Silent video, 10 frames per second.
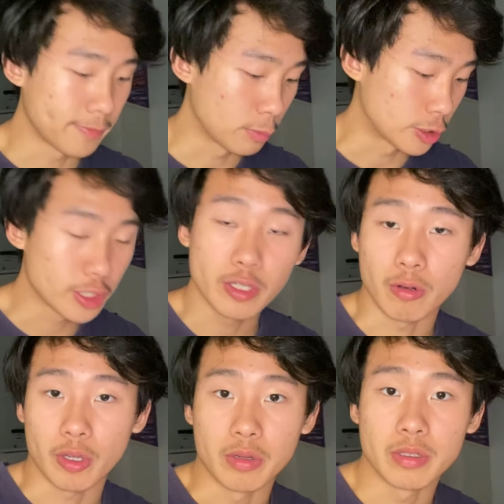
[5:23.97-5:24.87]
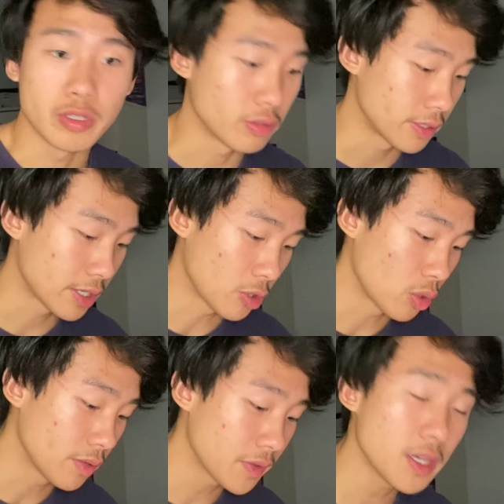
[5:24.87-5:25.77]
which is not good. So you need to get
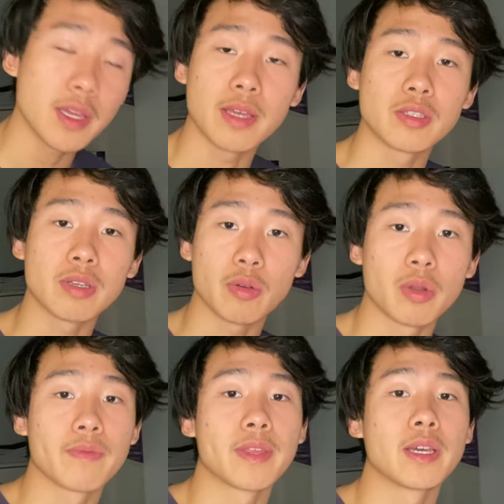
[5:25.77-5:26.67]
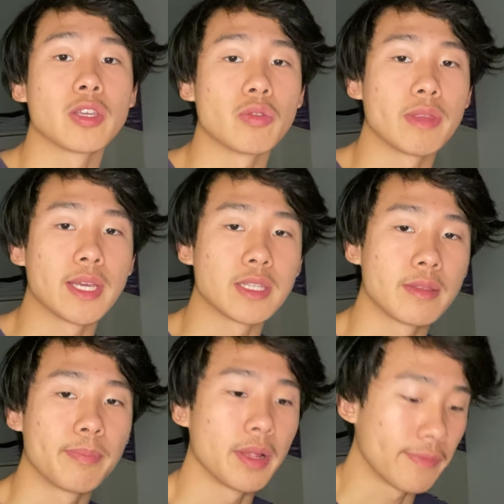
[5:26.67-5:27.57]
rid of that, and to get rid of that, you need
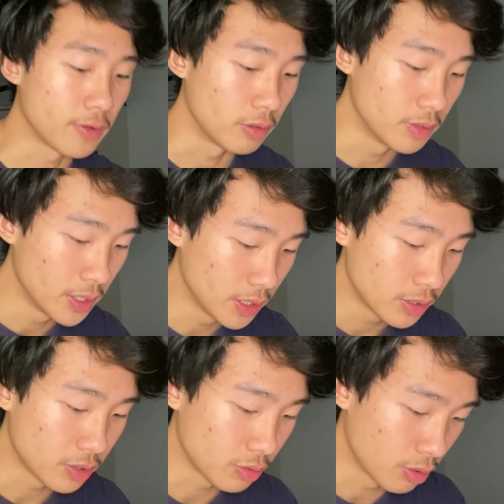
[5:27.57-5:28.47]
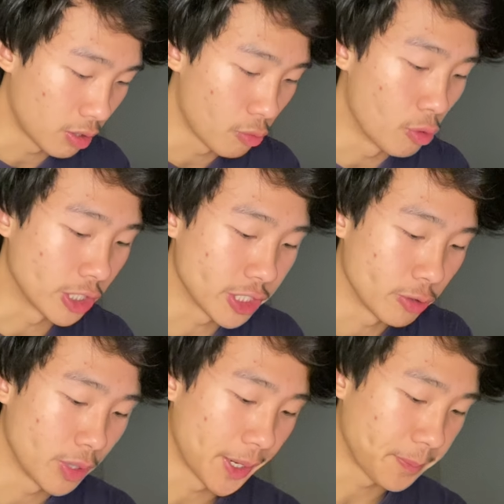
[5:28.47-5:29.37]
blood flow to wash it
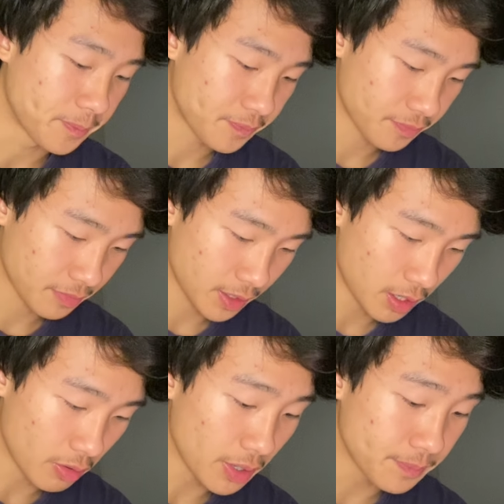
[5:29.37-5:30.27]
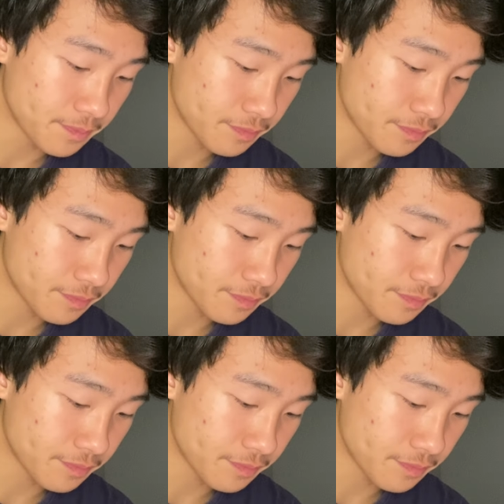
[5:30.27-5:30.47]
away. All right.